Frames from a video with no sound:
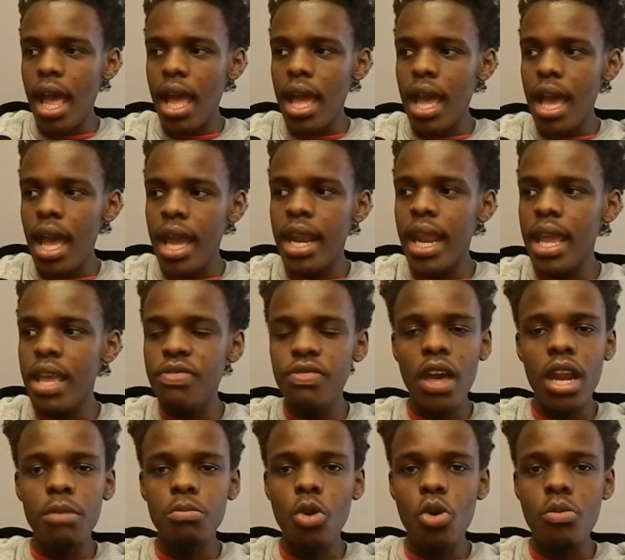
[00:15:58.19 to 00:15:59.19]
and in
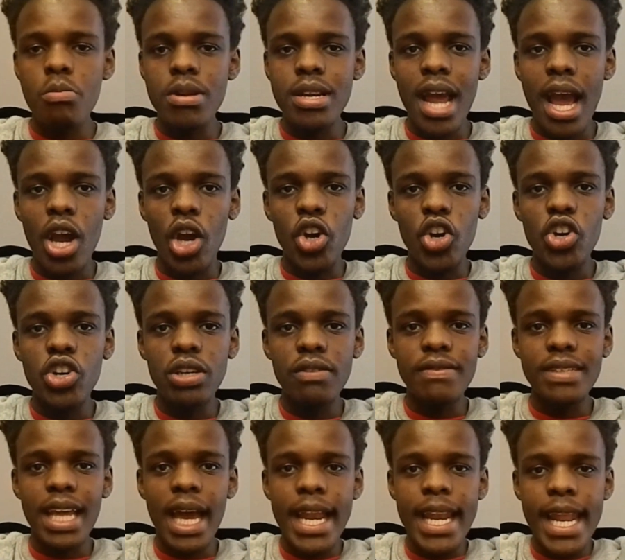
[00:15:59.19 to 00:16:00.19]
that moment, I could have
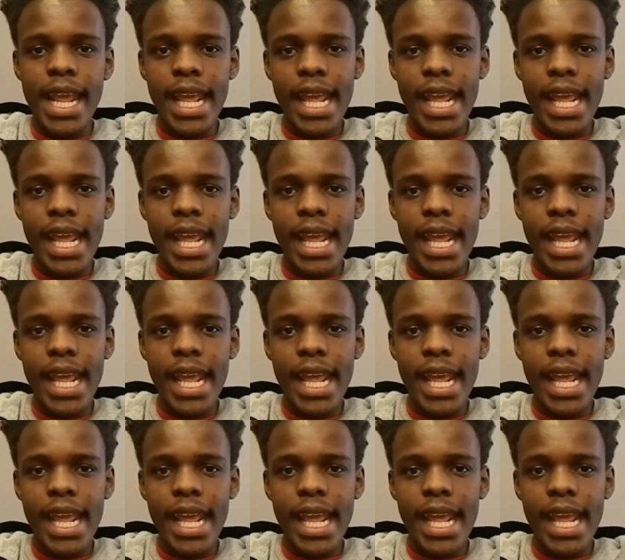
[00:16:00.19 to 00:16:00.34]
done